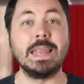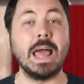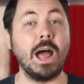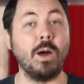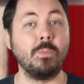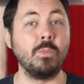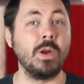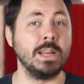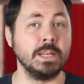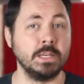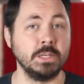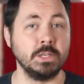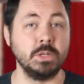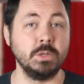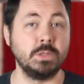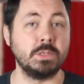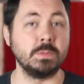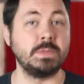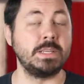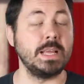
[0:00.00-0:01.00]
Now I'm ready to
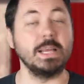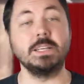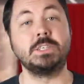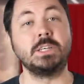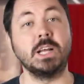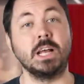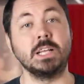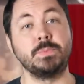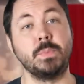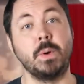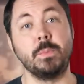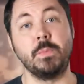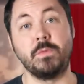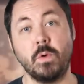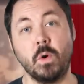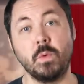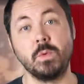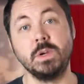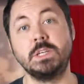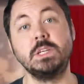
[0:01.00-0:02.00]
do some test shots, but
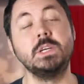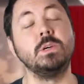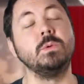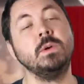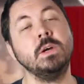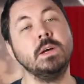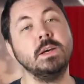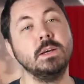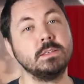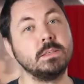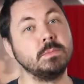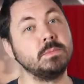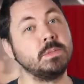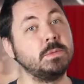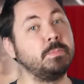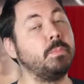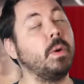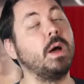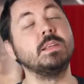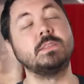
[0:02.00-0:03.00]
before we do, some
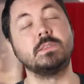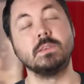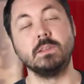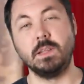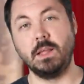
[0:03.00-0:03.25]
sponsor